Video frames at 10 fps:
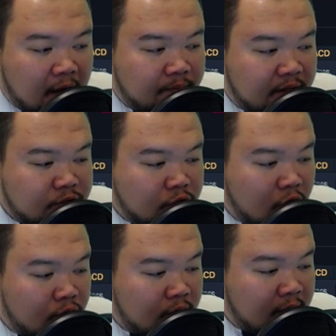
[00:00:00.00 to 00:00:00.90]
Um,
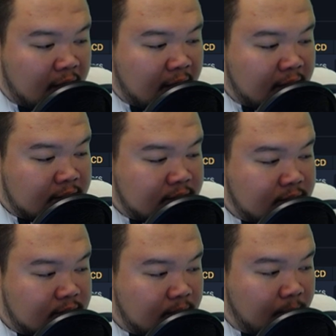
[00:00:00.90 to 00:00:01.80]
it's currently
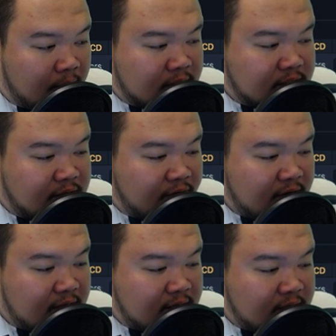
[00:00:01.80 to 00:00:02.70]
at about
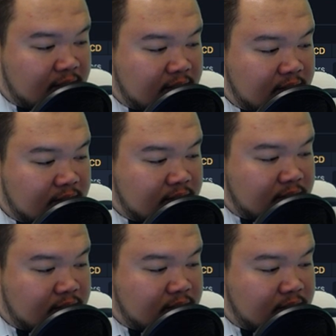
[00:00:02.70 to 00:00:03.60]

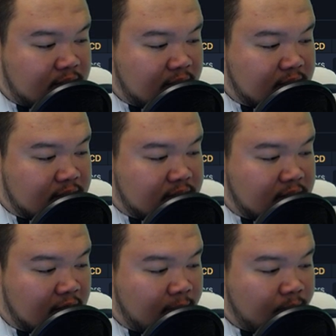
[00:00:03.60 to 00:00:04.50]

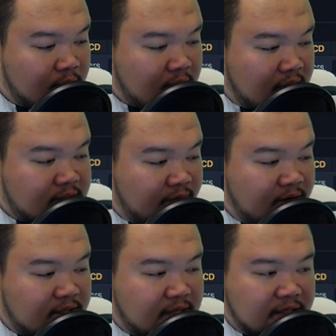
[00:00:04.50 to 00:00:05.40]
76 yeah
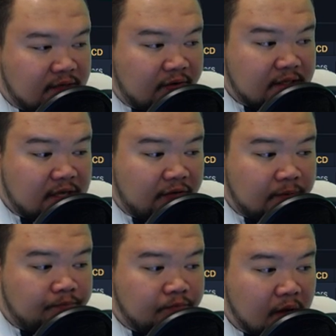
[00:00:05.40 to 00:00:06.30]
76
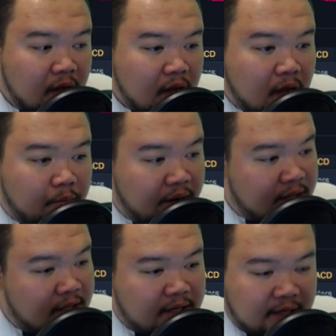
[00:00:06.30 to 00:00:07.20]
77
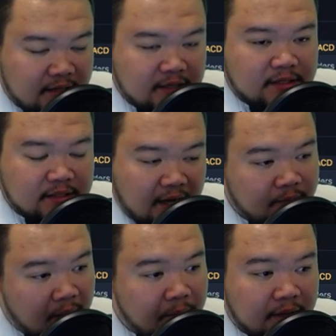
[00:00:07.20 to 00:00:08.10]
but it,
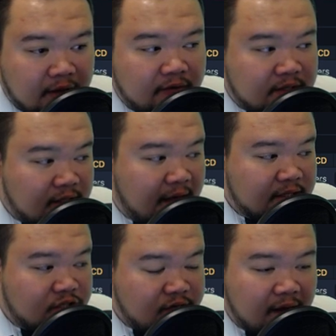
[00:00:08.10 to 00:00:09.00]
it I, I believe it
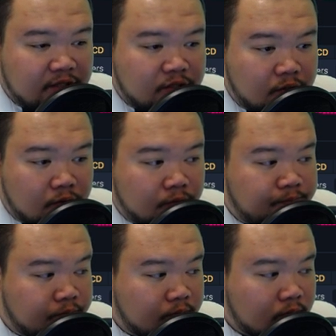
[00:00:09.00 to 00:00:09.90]
still has a chance
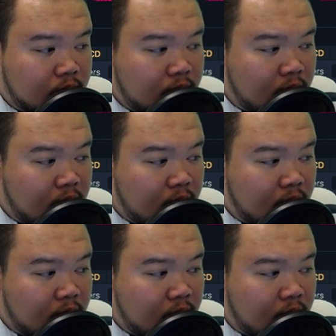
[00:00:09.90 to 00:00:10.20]
to